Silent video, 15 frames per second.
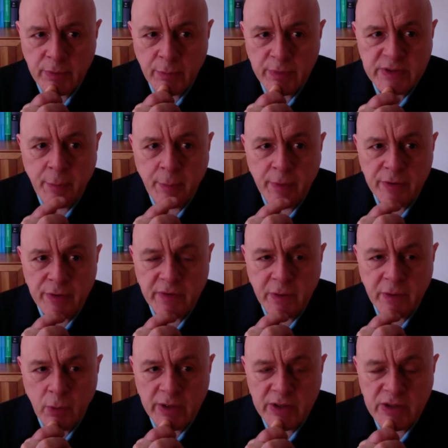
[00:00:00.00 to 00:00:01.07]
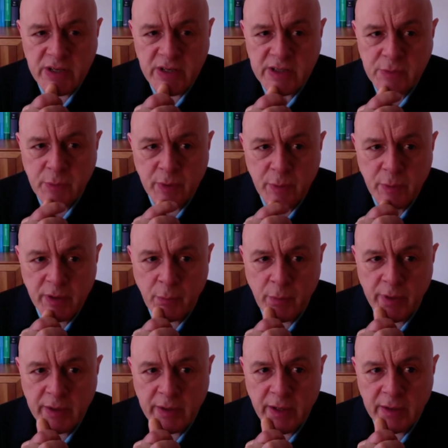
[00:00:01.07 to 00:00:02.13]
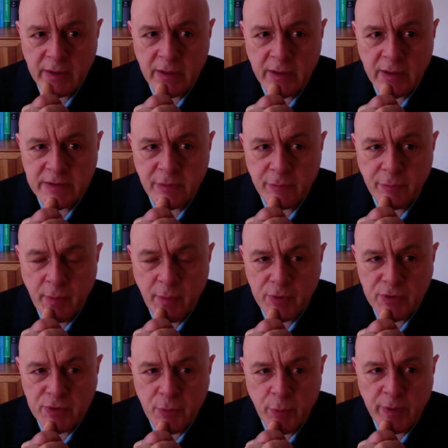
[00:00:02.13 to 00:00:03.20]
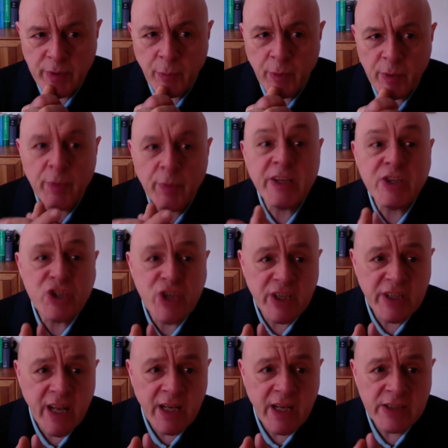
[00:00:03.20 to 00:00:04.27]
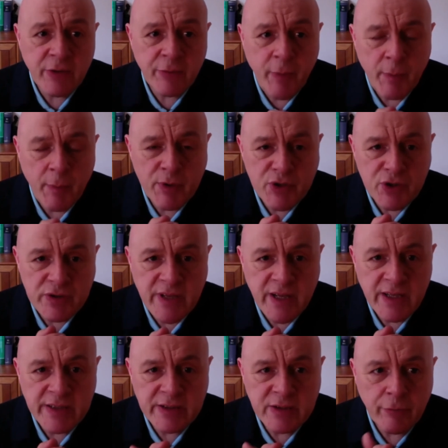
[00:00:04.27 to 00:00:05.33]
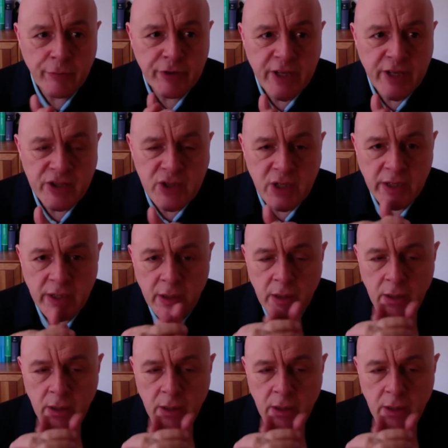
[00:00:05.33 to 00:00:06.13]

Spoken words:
some others in coalition as whether we can make that list of publishers, whether we can share that list of publishers at least confidentially.